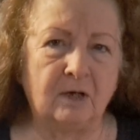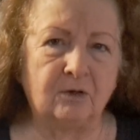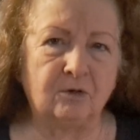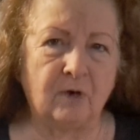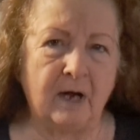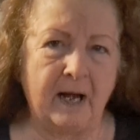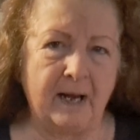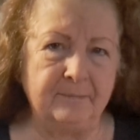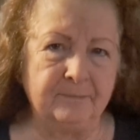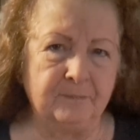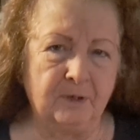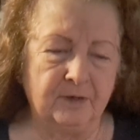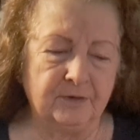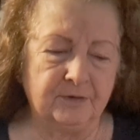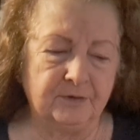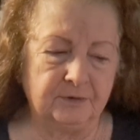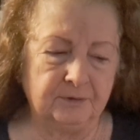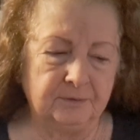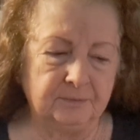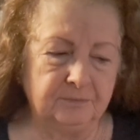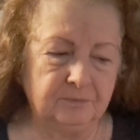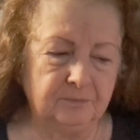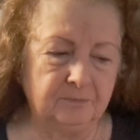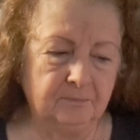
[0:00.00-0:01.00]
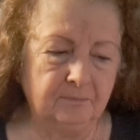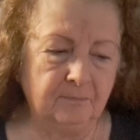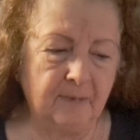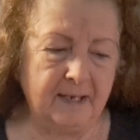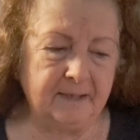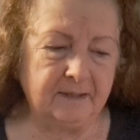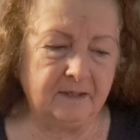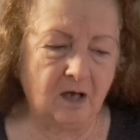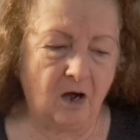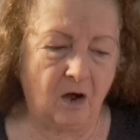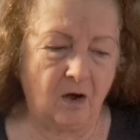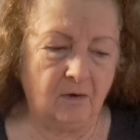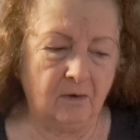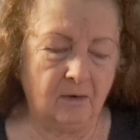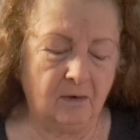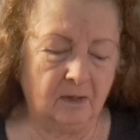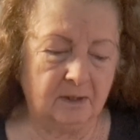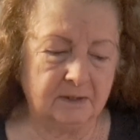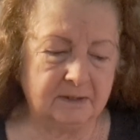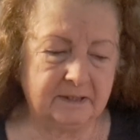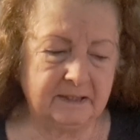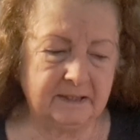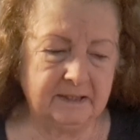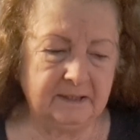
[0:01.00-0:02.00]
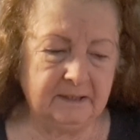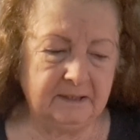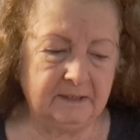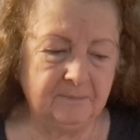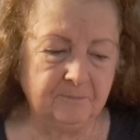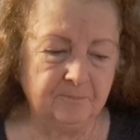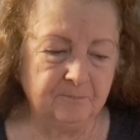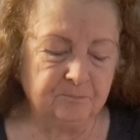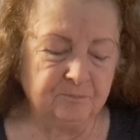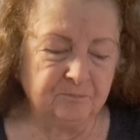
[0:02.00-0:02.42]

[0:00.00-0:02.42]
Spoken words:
grandmother make tea.